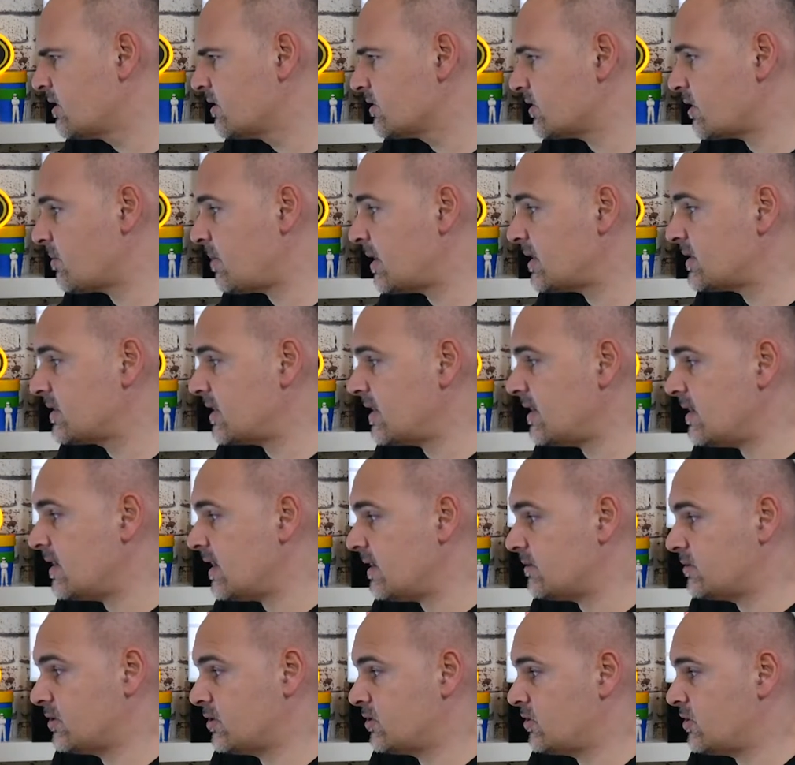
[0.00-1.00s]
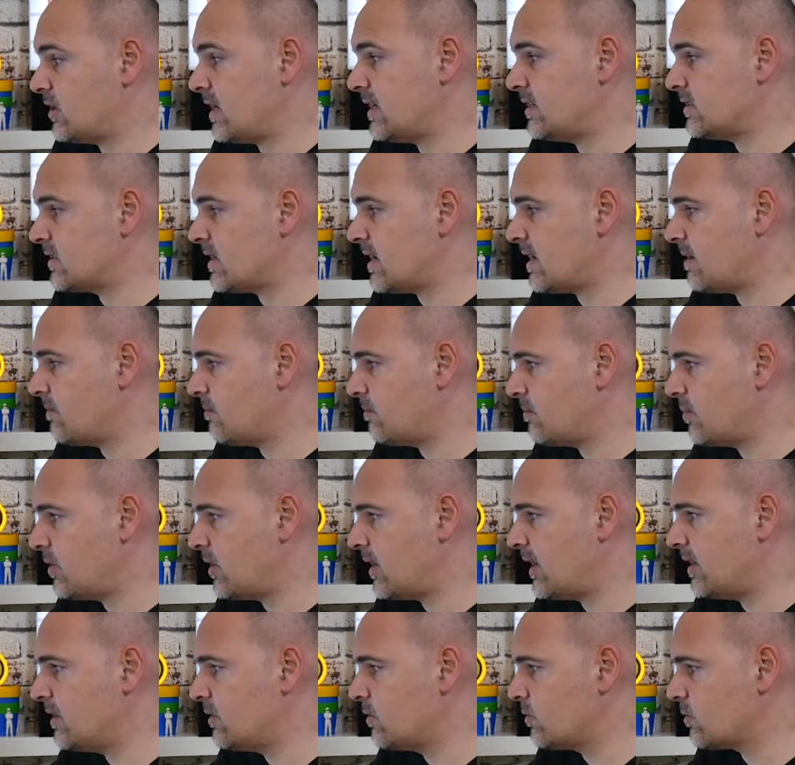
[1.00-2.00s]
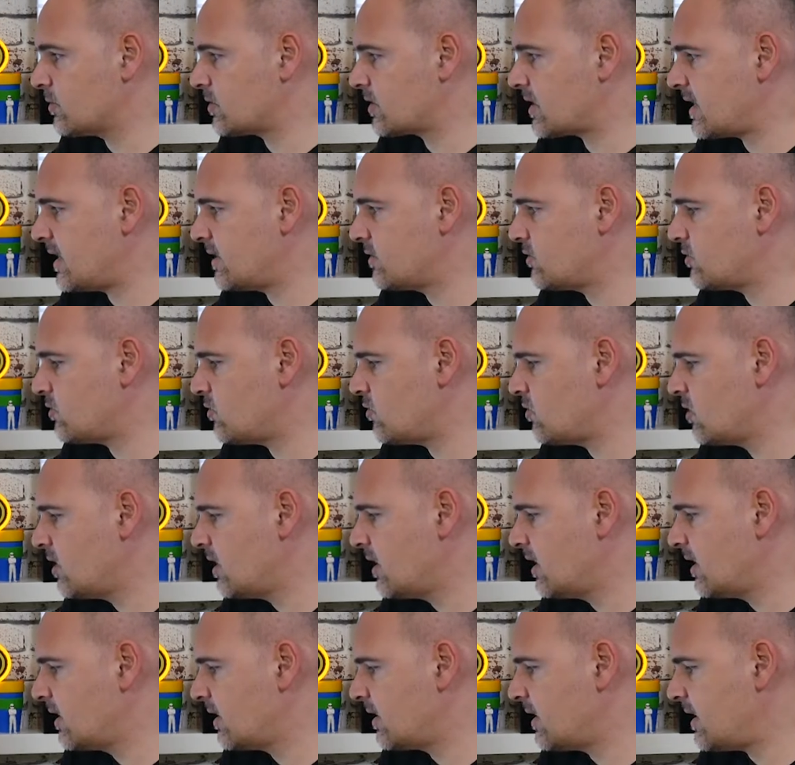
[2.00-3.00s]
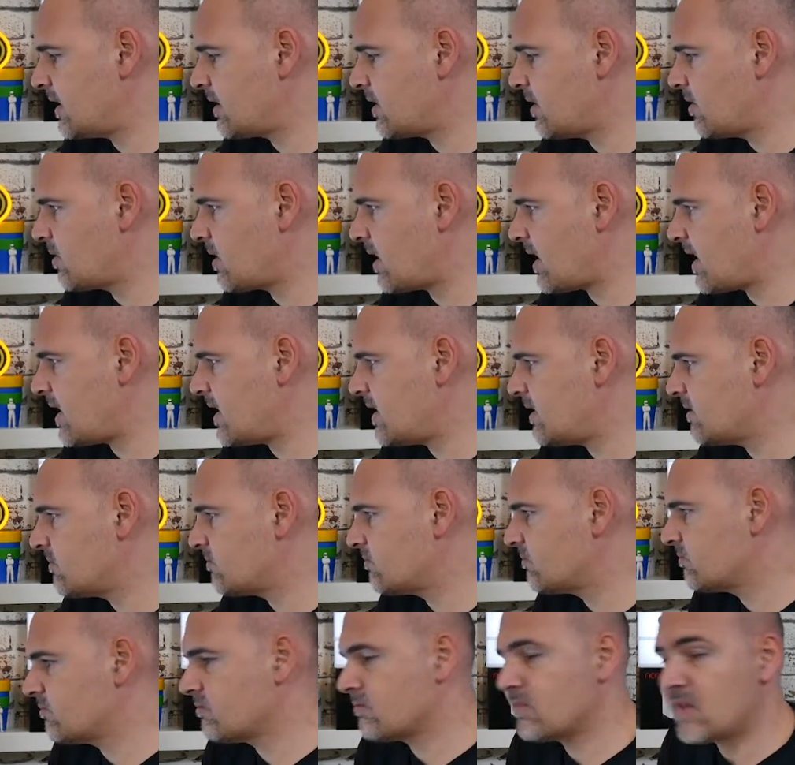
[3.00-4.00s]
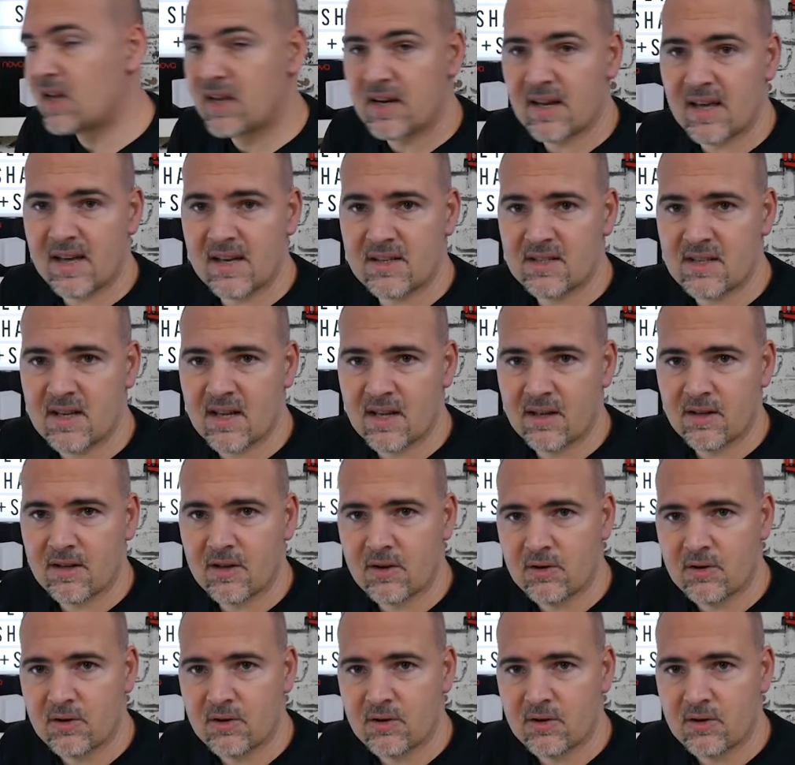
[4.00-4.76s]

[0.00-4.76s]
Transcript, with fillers: So basically, yeah, just change that, put in your schedule, click OK, and that is it.